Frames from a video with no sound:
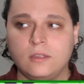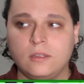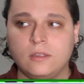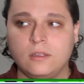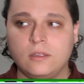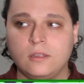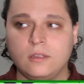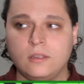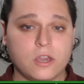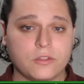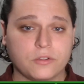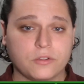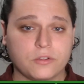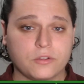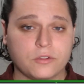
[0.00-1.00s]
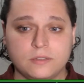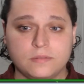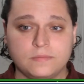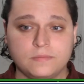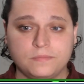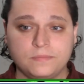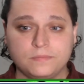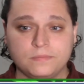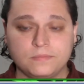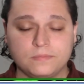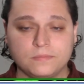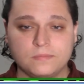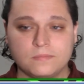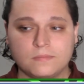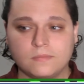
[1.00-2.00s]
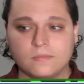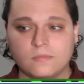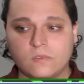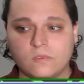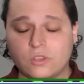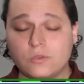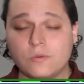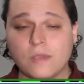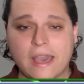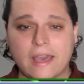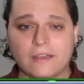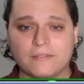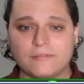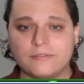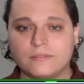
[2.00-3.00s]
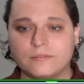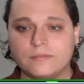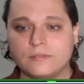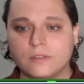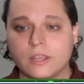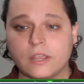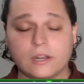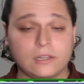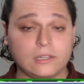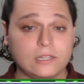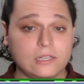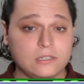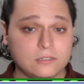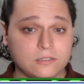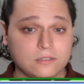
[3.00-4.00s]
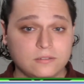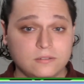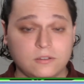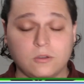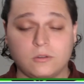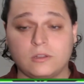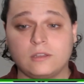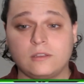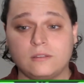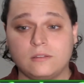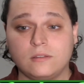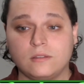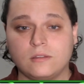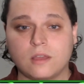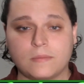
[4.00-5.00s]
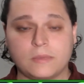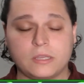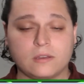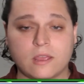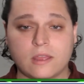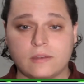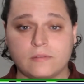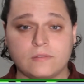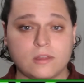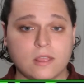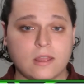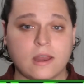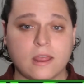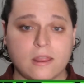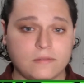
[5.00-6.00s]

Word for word: On the other end, you have an elite goalie. I mean, and, and, and